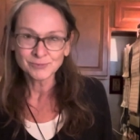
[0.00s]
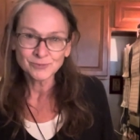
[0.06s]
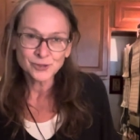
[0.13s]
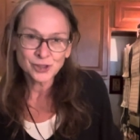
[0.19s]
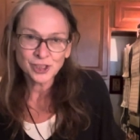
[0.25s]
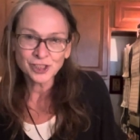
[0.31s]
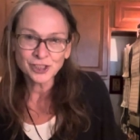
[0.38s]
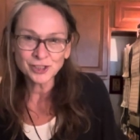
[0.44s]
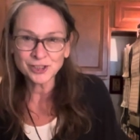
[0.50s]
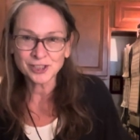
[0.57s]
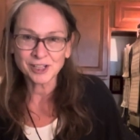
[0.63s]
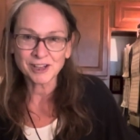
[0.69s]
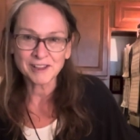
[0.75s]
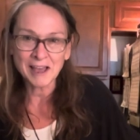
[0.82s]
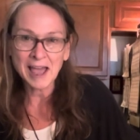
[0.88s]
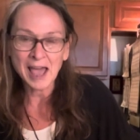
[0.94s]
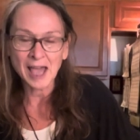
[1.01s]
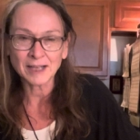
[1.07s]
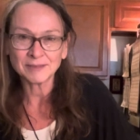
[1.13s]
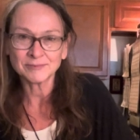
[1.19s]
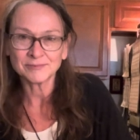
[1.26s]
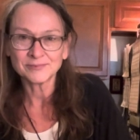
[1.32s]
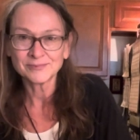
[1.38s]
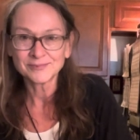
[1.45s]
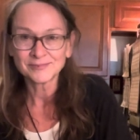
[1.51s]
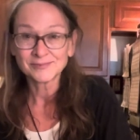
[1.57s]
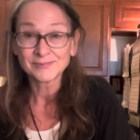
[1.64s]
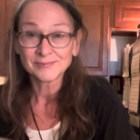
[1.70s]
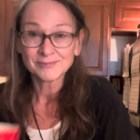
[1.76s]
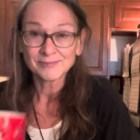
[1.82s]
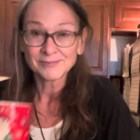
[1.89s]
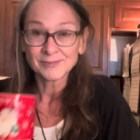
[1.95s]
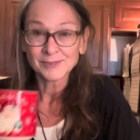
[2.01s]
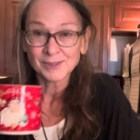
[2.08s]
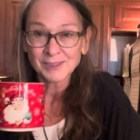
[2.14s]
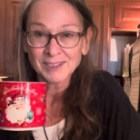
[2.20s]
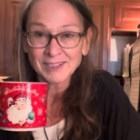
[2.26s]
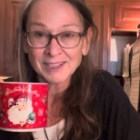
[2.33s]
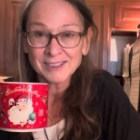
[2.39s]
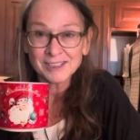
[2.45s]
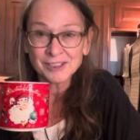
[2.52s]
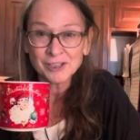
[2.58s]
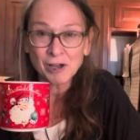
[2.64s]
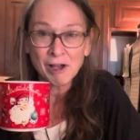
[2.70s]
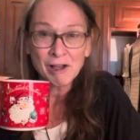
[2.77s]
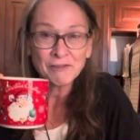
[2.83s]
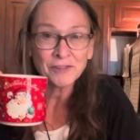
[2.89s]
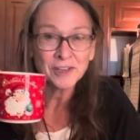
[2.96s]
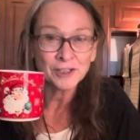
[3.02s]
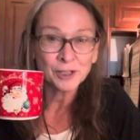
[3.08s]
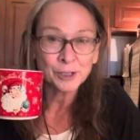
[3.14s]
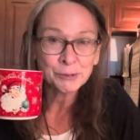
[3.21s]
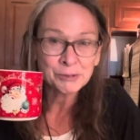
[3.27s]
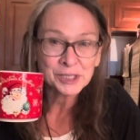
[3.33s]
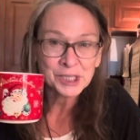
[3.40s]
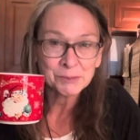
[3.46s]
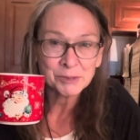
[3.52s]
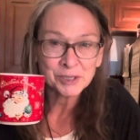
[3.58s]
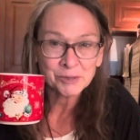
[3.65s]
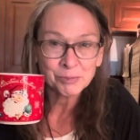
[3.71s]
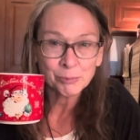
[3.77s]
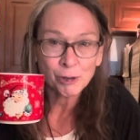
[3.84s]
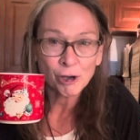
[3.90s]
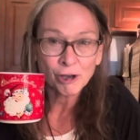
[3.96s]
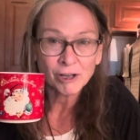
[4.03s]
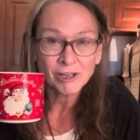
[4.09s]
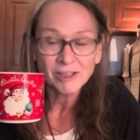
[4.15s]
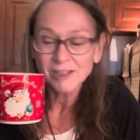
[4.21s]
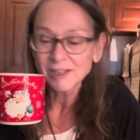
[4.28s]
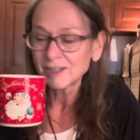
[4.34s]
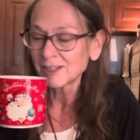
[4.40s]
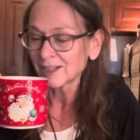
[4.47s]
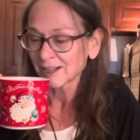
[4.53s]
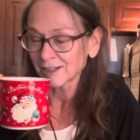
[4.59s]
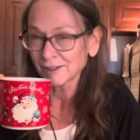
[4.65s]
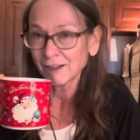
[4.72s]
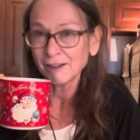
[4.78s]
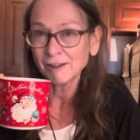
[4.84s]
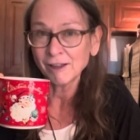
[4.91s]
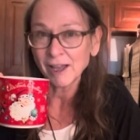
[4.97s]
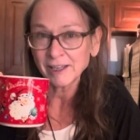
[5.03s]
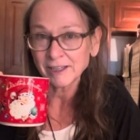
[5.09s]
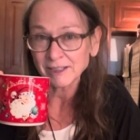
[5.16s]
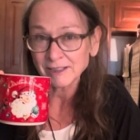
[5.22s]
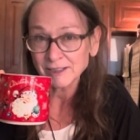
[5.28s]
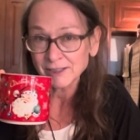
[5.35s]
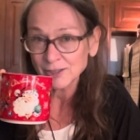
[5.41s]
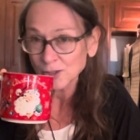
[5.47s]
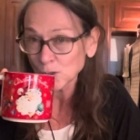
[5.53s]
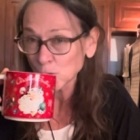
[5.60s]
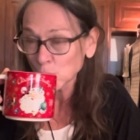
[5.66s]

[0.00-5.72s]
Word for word: Cheers to that. This is coffee in a Christmas mug because I like it.